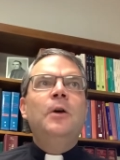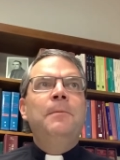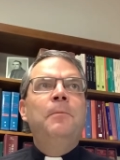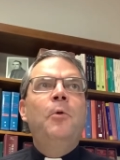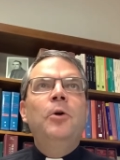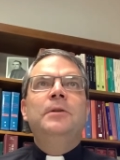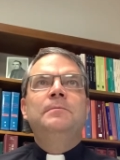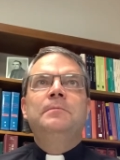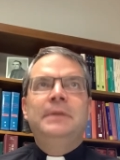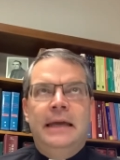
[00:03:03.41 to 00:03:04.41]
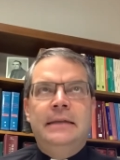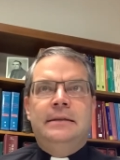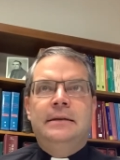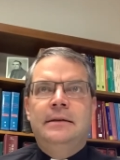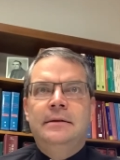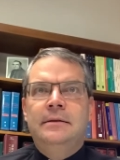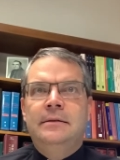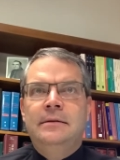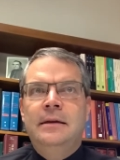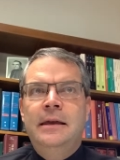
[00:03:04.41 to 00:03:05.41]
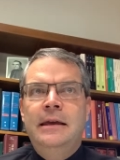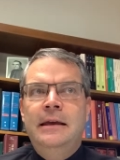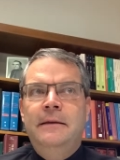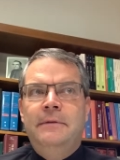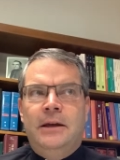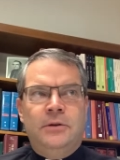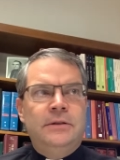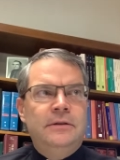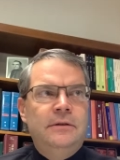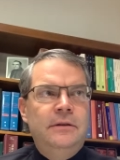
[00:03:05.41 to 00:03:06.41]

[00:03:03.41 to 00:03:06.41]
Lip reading: important places. There's